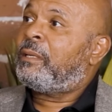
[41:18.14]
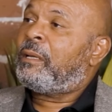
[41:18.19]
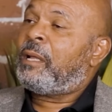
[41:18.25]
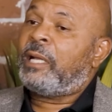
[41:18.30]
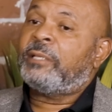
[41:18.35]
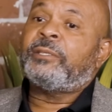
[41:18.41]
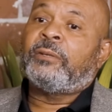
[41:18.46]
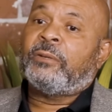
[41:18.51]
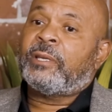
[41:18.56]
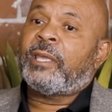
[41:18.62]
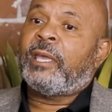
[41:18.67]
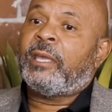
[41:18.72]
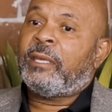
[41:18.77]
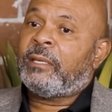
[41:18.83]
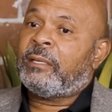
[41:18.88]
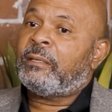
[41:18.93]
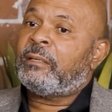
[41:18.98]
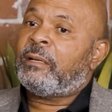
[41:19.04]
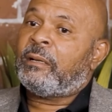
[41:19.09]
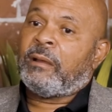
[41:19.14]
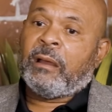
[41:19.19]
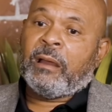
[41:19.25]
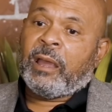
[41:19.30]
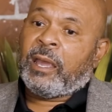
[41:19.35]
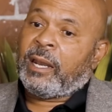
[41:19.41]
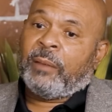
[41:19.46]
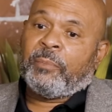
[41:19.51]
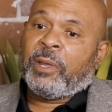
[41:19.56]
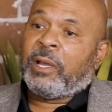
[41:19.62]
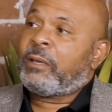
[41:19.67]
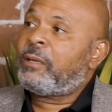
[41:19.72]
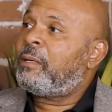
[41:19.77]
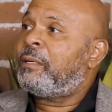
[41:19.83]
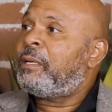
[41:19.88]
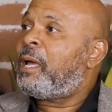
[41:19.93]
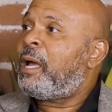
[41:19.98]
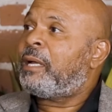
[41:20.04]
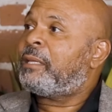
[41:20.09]
I said, okay, all right, I'm not
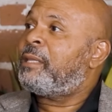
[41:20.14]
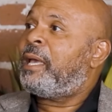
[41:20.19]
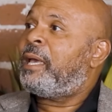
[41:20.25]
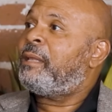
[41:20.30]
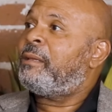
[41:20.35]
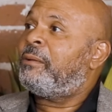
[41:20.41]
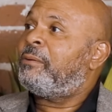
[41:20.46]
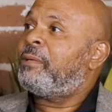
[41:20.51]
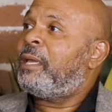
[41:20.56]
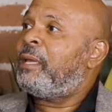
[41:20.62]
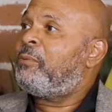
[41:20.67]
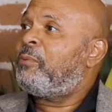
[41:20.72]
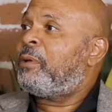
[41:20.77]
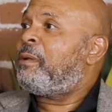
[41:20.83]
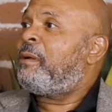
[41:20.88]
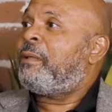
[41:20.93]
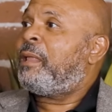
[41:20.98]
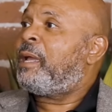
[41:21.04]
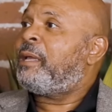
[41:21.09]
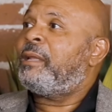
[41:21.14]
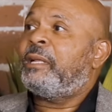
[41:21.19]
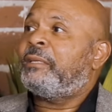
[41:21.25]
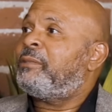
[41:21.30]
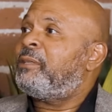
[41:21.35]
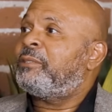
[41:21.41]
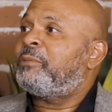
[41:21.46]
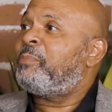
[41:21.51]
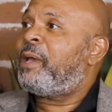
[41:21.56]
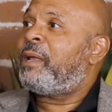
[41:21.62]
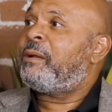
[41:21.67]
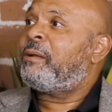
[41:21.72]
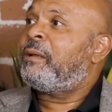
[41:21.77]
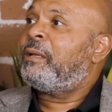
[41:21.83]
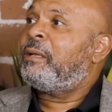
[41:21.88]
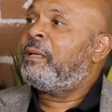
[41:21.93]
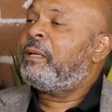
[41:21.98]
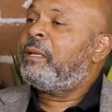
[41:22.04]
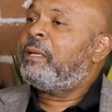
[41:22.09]
going to knock that, okay? Whether I like it, that doesn't matter.
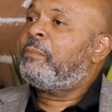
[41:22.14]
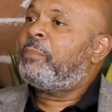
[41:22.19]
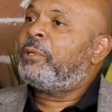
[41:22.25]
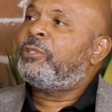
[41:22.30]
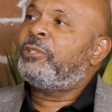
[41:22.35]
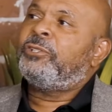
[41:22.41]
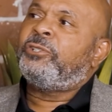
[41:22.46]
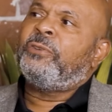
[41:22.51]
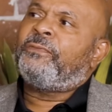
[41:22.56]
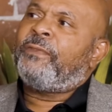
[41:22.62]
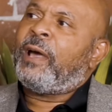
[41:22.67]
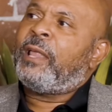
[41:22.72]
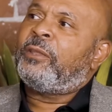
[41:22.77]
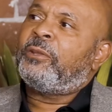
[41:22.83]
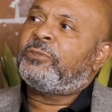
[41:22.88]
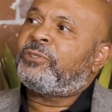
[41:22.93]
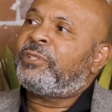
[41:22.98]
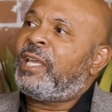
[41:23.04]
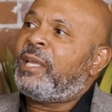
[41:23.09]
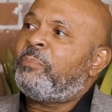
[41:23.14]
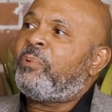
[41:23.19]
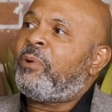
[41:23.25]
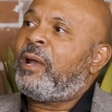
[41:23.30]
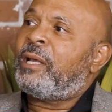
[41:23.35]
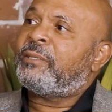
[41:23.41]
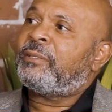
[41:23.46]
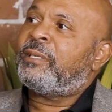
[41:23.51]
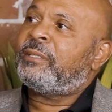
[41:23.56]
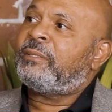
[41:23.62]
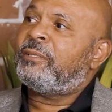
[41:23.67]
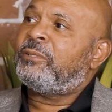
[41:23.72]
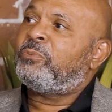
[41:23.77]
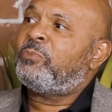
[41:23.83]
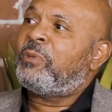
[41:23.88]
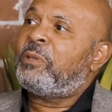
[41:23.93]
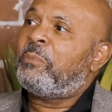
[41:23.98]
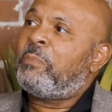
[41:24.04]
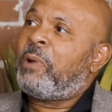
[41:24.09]
But did you follow those same
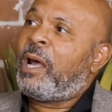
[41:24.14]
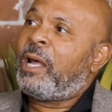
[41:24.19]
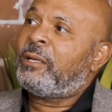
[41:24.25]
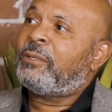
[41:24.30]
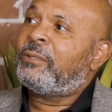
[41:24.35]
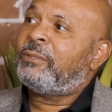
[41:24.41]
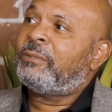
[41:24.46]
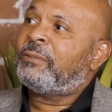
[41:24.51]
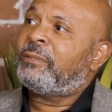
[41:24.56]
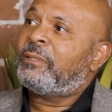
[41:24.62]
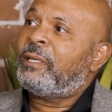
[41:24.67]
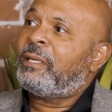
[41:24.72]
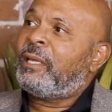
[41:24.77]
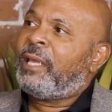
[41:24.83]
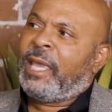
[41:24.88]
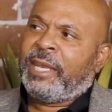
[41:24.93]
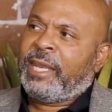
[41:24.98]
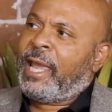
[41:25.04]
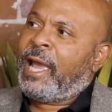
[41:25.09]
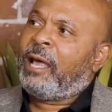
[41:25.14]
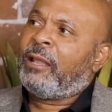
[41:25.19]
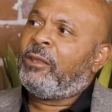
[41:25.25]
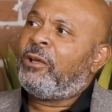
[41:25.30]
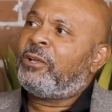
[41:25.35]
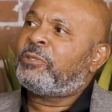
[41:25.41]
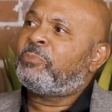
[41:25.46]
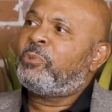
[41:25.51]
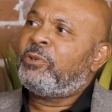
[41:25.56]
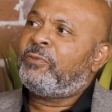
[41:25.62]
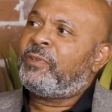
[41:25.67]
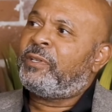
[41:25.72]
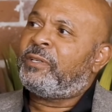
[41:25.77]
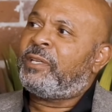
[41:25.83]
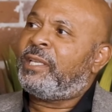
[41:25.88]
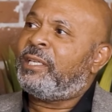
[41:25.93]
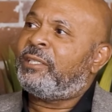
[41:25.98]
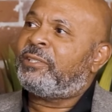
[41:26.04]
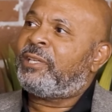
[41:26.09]
processes when the Mongols and the Outlaws moved
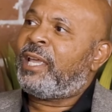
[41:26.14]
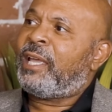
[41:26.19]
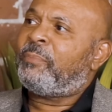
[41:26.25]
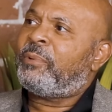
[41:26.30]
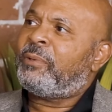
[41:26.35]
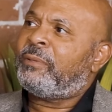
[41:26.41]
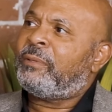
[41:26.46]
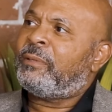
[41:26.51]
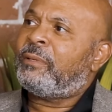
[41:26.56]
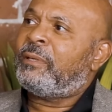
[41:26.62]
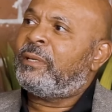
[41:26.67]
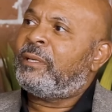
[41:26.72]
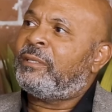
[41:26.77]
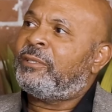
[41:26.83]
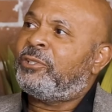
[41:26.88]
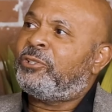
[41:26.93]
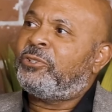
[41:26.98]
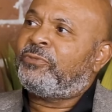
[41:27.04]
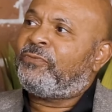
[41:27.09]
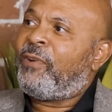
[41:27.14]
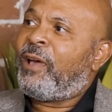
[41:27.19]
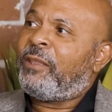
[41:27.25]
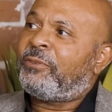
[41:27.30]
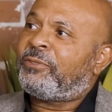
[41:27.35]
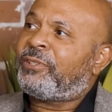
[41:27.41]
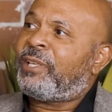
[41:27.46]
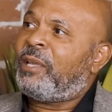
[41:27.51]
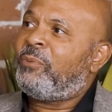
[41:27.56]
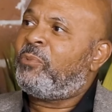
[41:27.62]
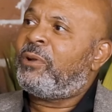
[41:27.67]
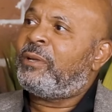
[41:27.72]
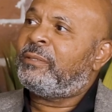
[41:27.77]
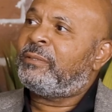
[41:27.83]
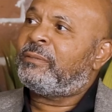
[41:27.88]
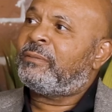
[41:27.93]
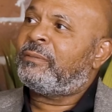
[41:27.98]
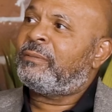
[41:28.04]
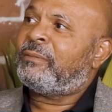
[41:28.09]
into East Hampton? Did you follow those same
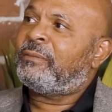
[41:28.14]
ones?